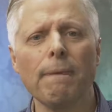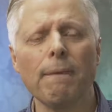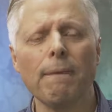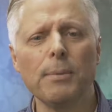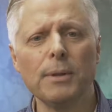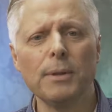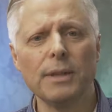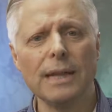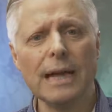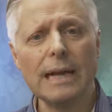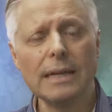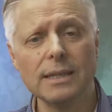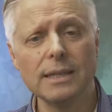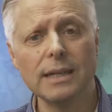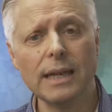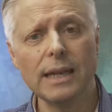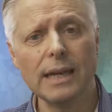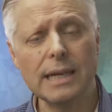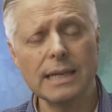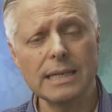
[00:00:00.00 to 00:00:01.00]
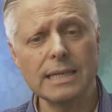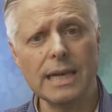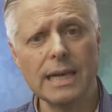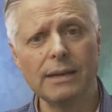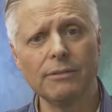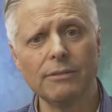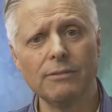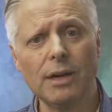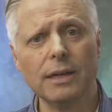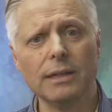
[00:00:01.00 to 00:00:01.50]
But at the end of the day, it's
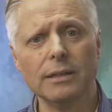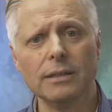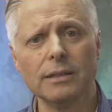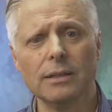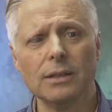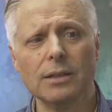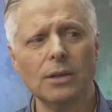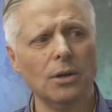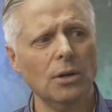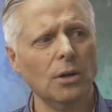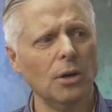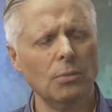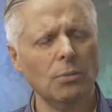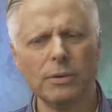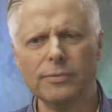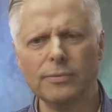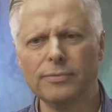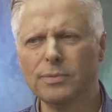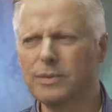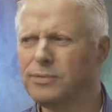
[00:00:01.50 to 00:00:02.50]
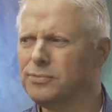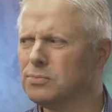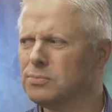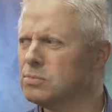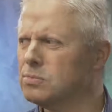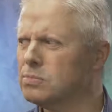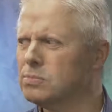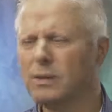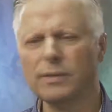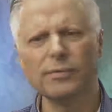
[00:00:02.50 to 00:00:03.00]
saying, right, we've
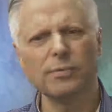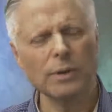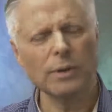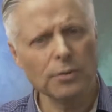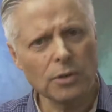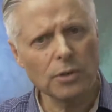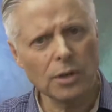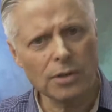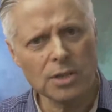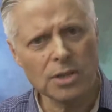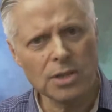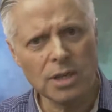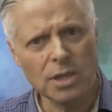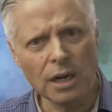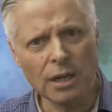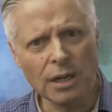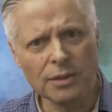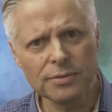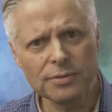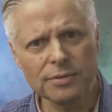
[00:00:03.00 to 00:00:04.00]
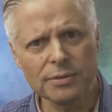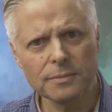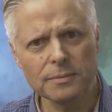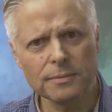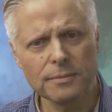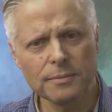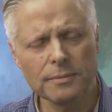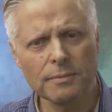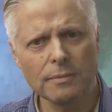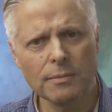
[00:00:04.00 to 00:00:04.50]
got the staff,
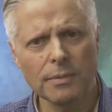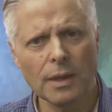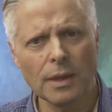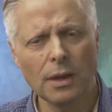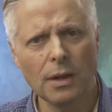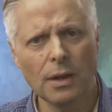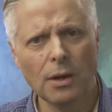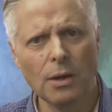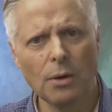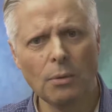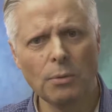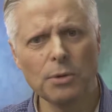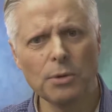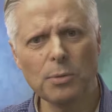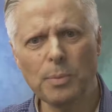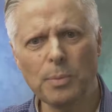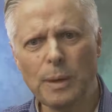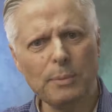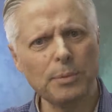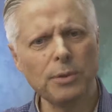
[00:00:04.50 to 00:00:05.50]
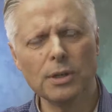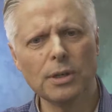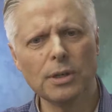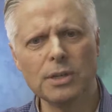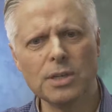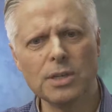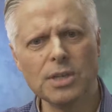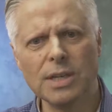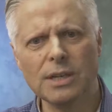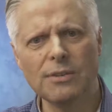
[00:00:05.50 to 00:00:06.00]
we've got the people that can
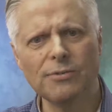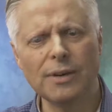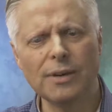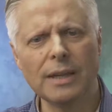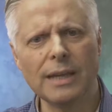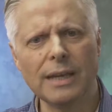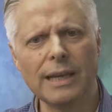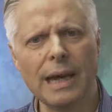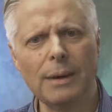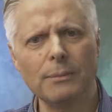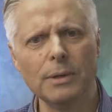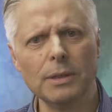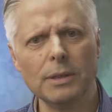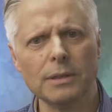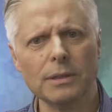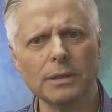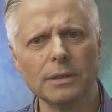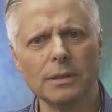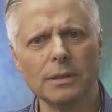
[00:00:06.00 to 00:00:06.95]
sit in front of the camera,